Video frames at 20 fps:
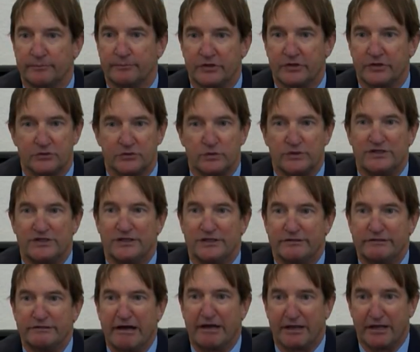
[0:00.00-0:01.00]
Because we
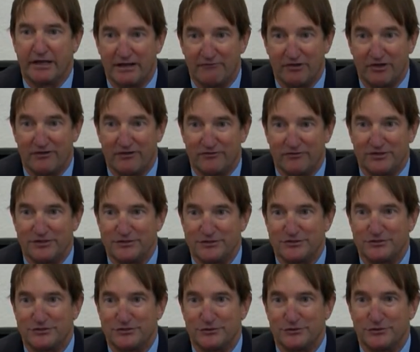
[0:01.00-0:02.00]
did not have evidence
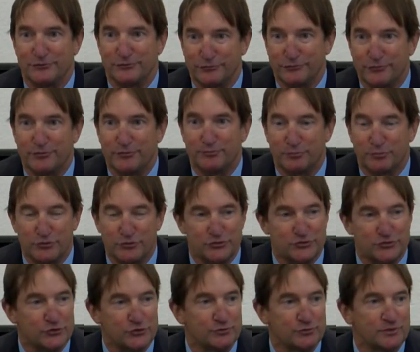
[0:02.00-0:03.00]
to, to
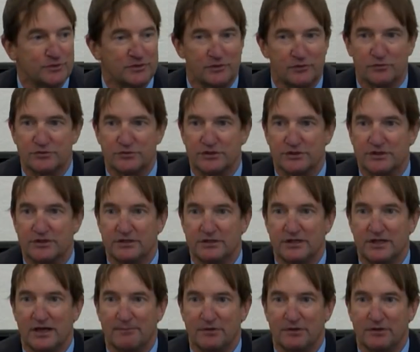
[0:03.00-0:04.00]
presume that there was a
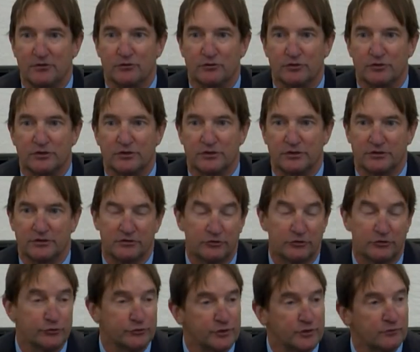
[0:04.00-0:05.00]
kidnapping or to
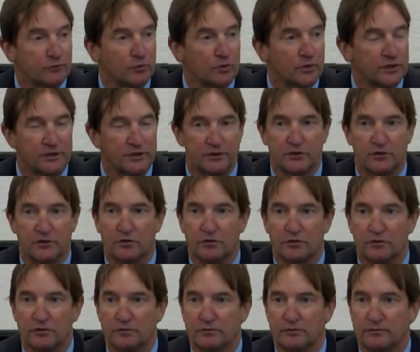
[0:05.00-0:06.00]
conclude that one had
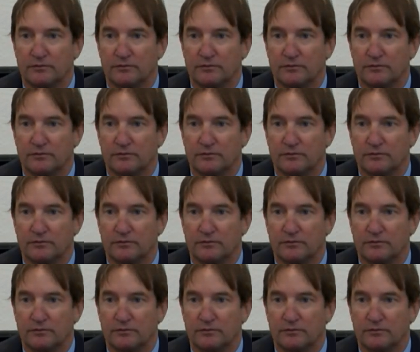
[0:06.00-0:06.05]
occurred.